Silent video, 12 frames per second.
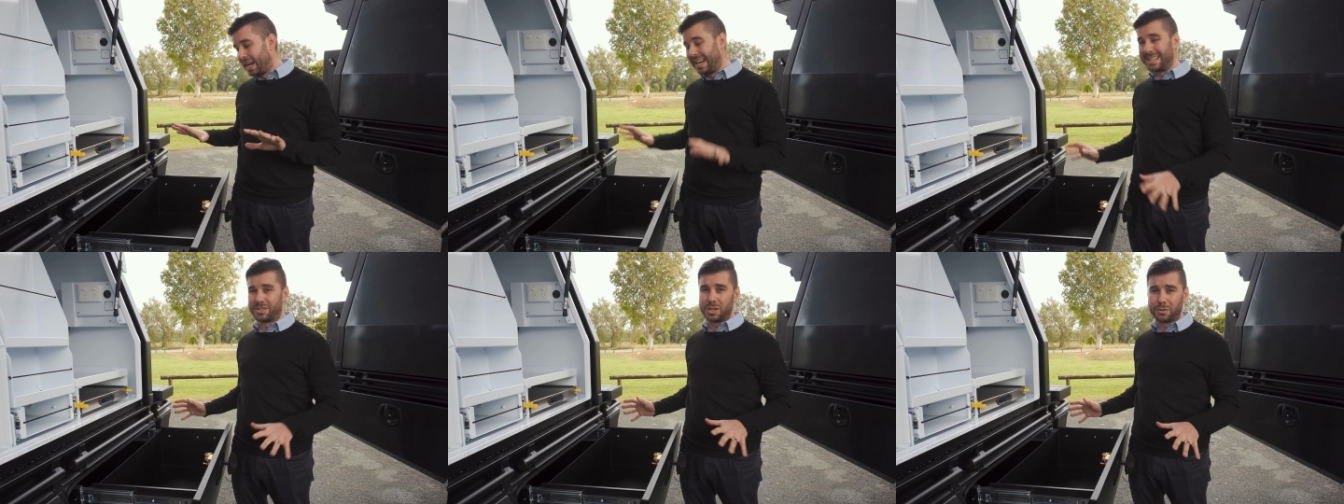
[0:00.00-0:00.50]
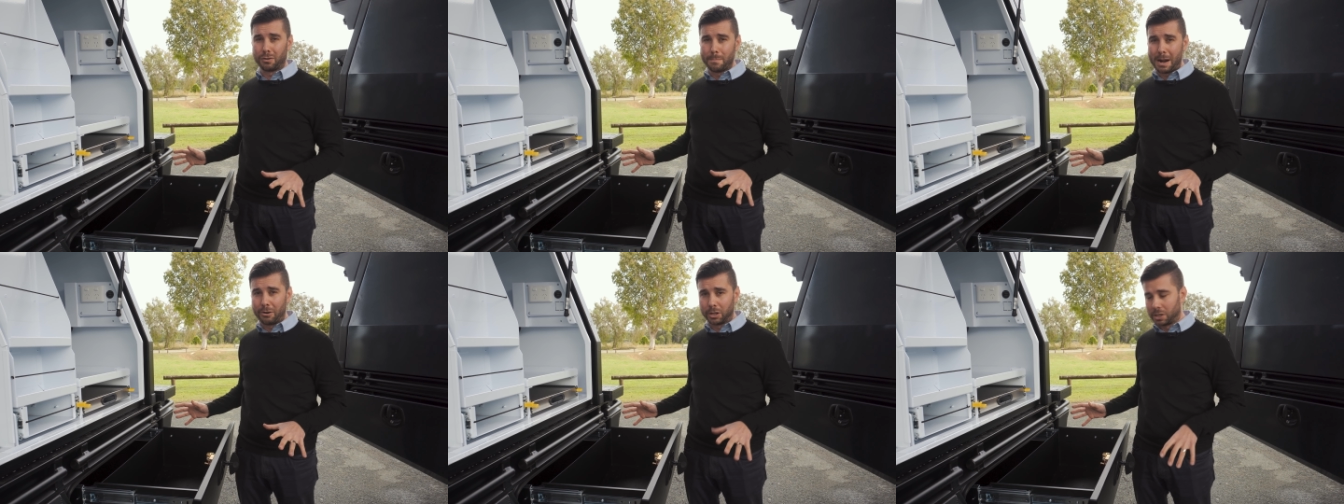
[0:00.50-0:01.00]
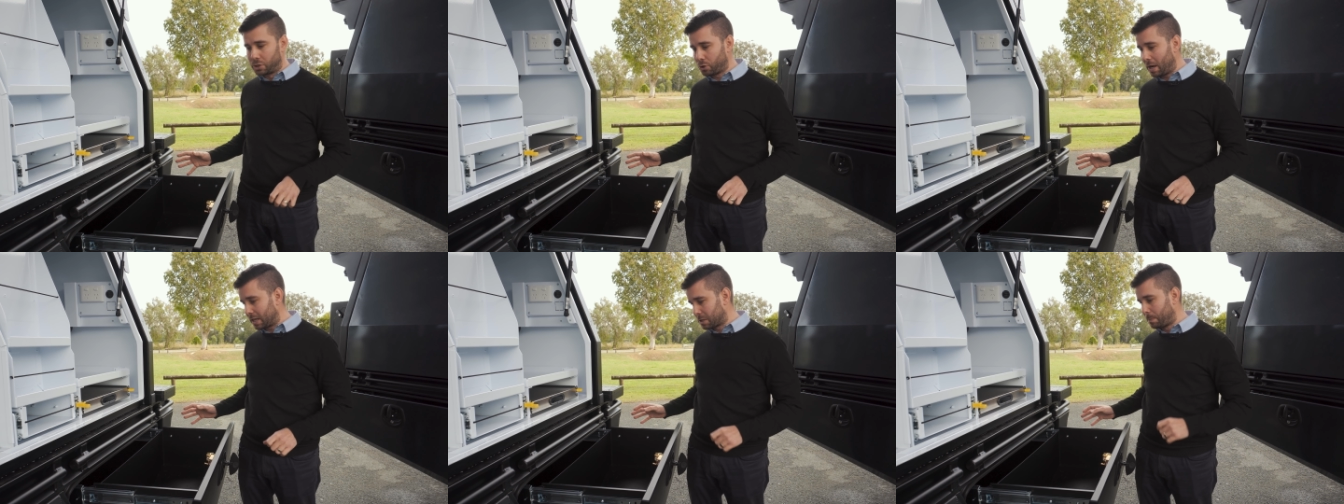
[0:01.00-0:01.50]
It is just for American
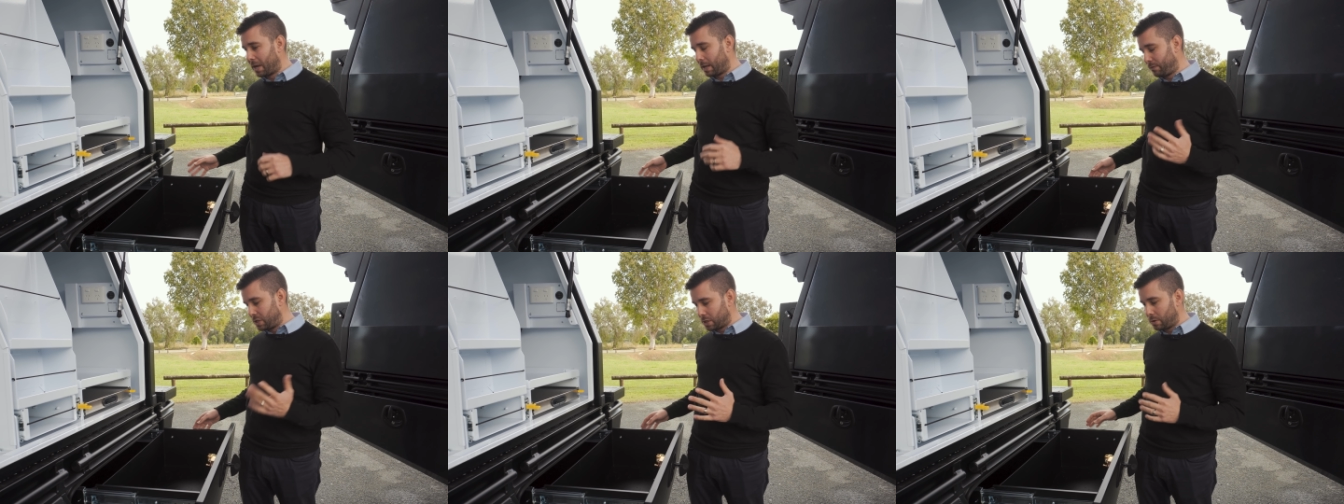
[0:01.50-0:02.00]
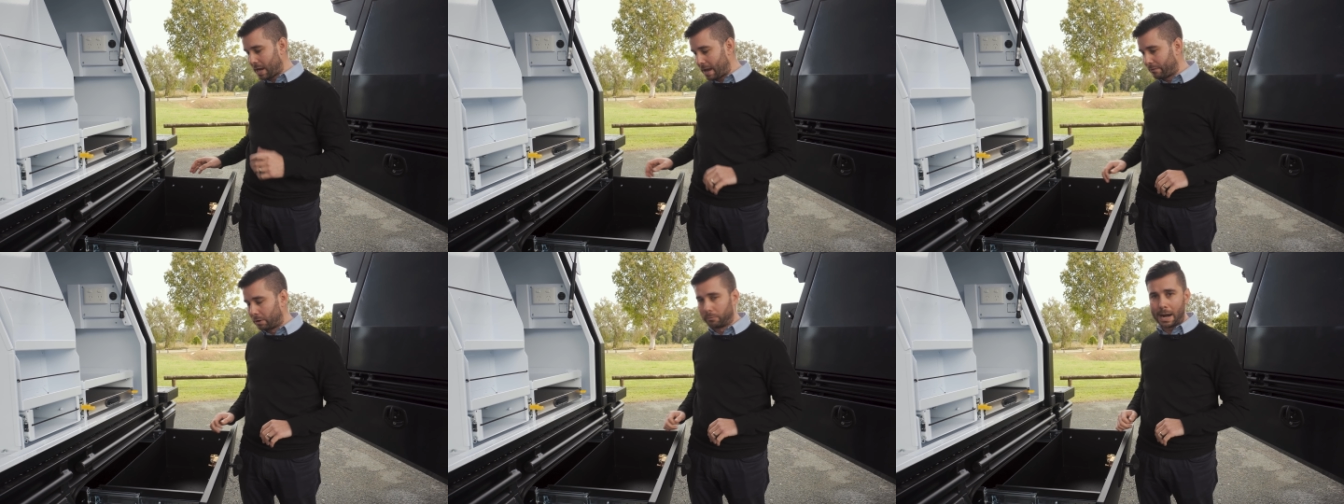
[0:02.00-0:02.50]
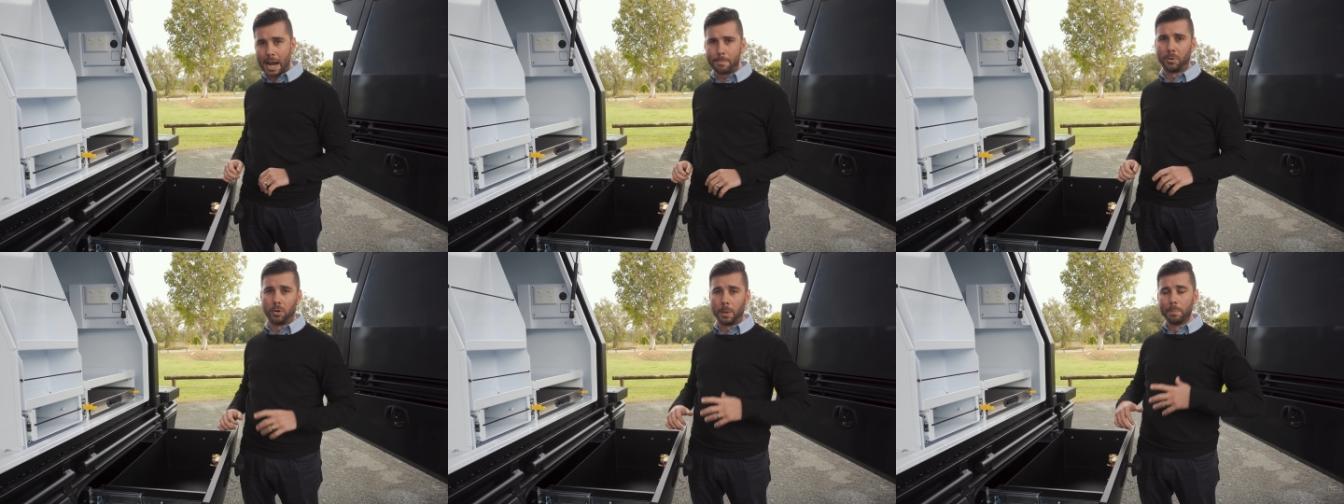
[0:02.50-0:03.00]
trucks, but if you do have a
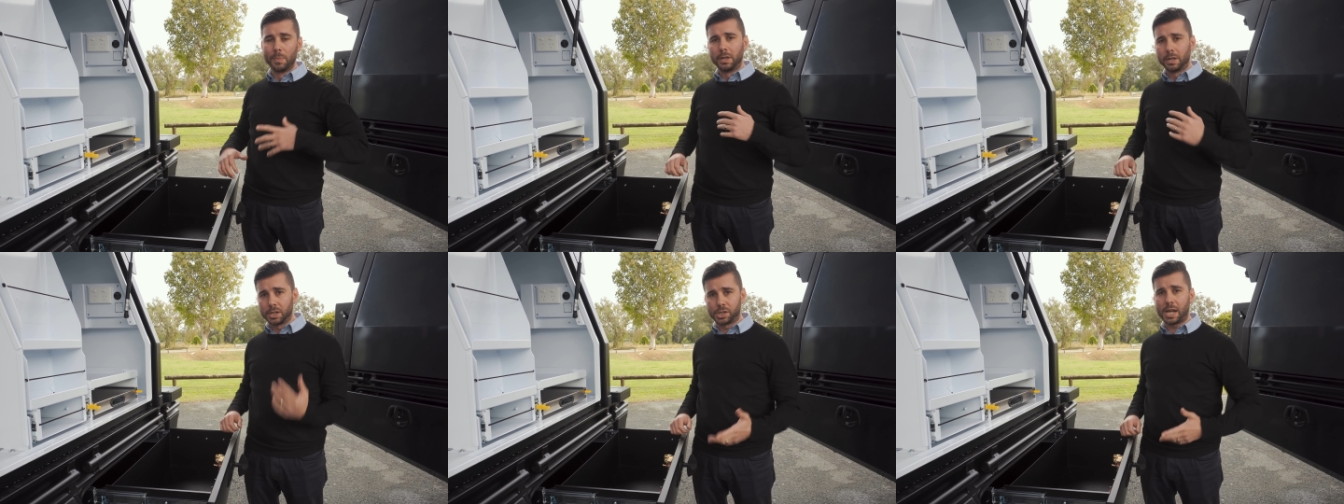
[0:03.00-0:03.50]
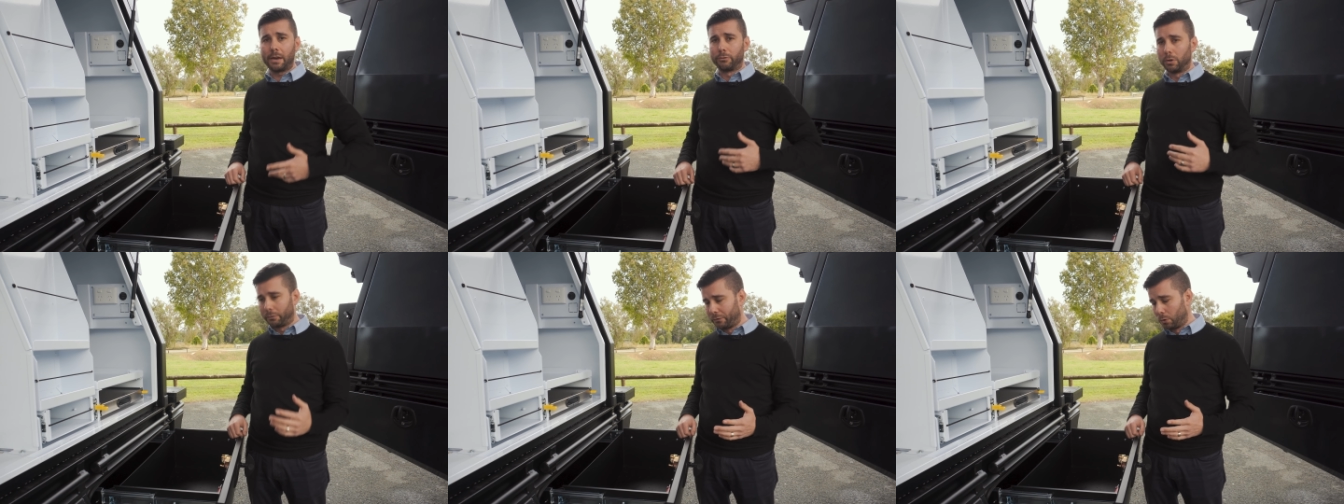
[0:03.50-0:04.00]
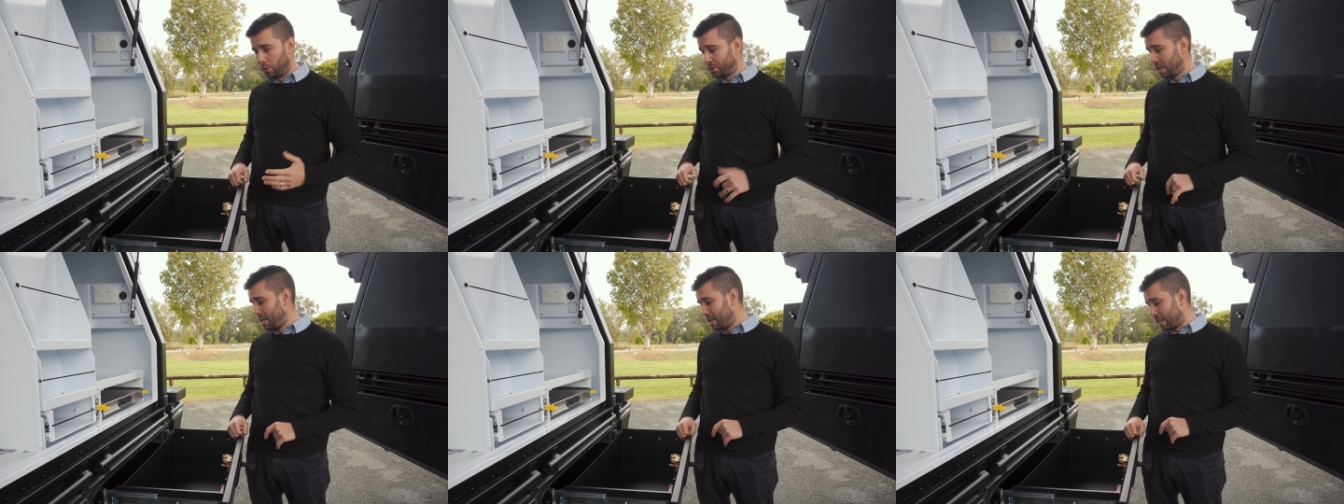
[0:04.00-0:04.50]
Ram or a Chev or a Ford,
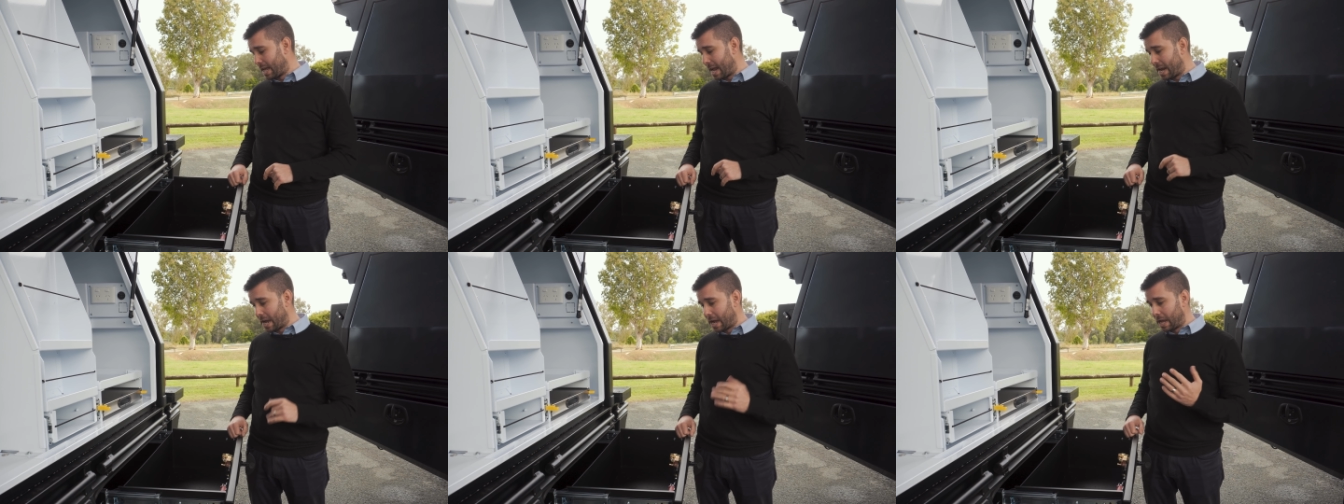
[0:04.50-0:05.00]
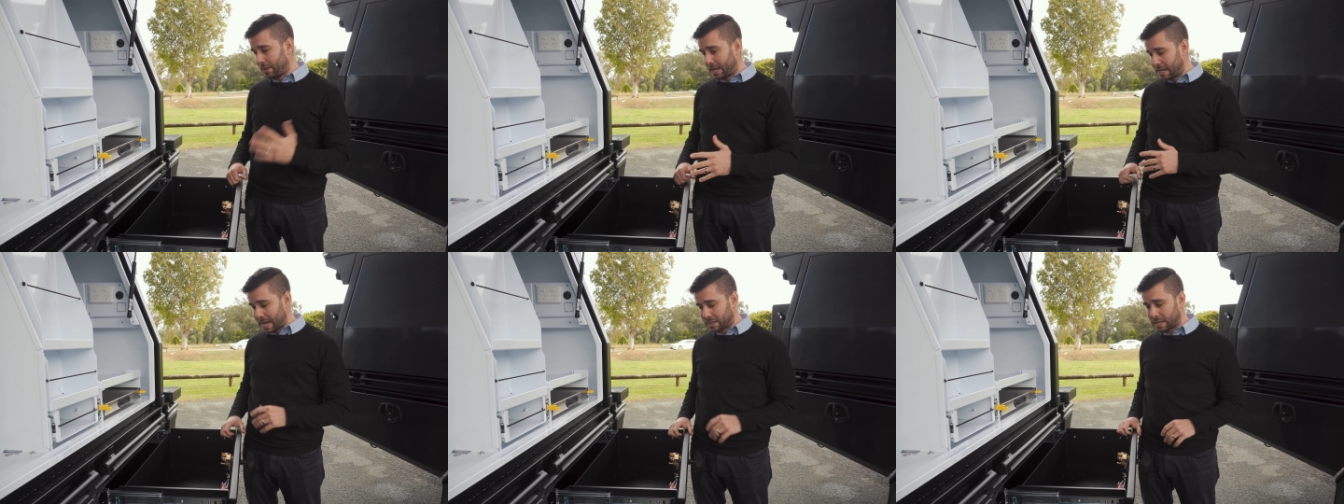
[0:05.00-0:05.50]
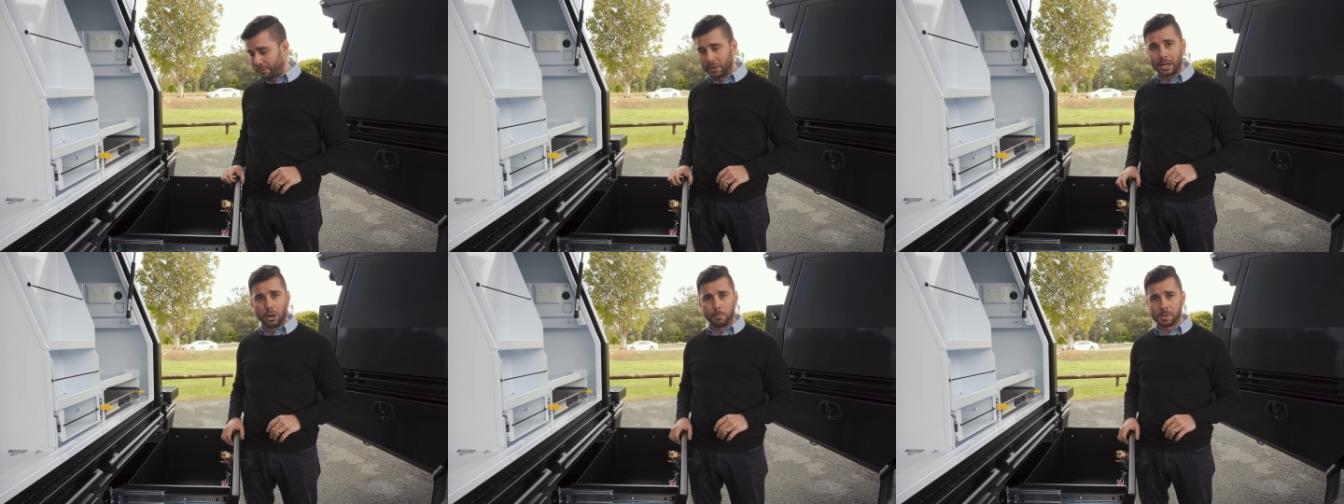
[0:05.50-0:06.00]
then that's
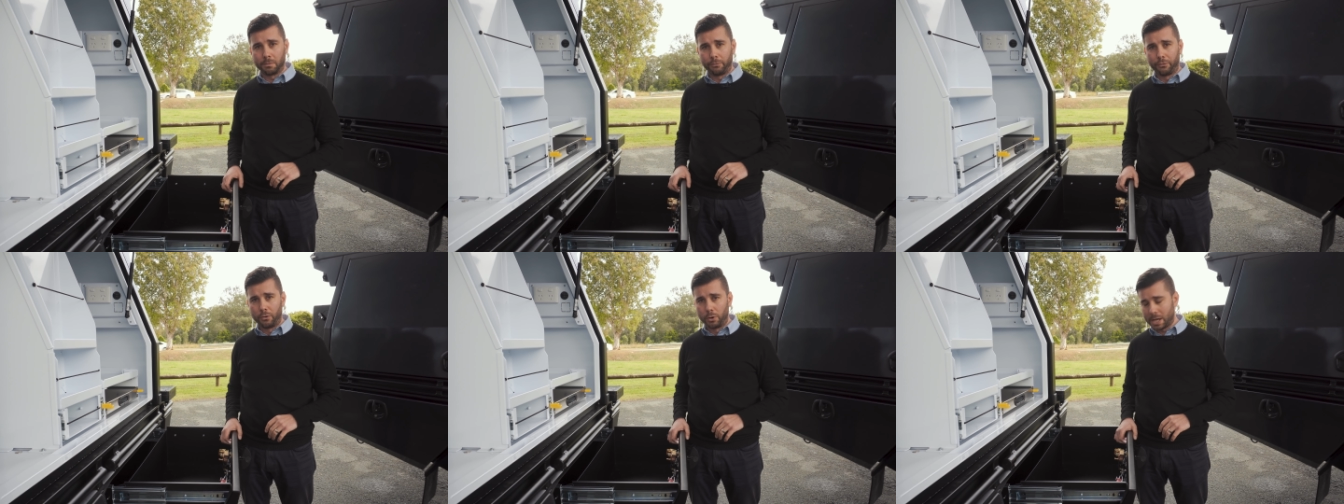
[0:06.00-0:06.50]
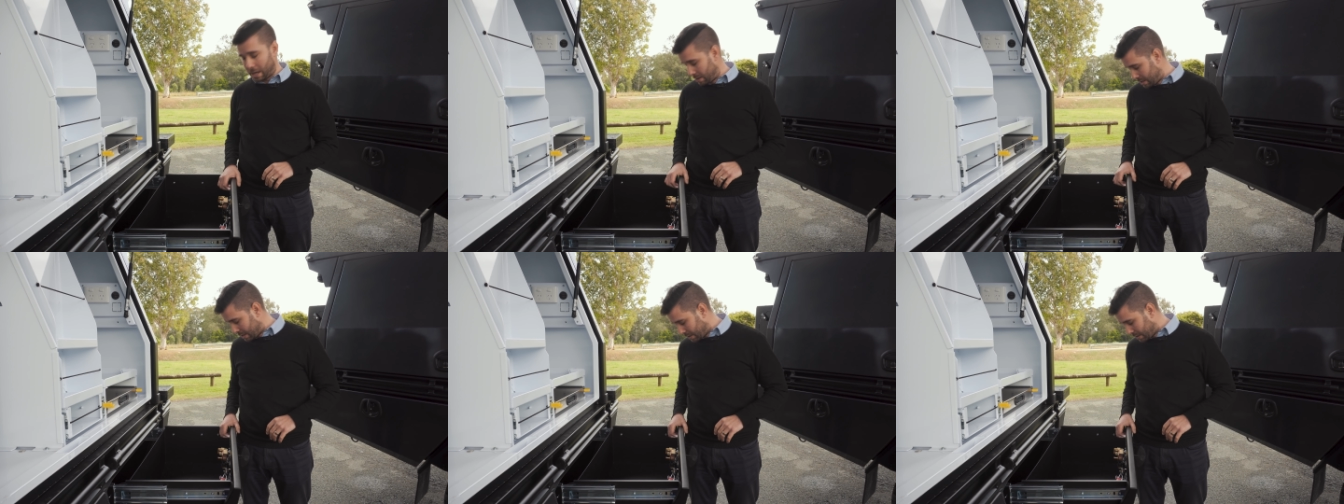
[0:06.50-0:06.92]
definitely an option for you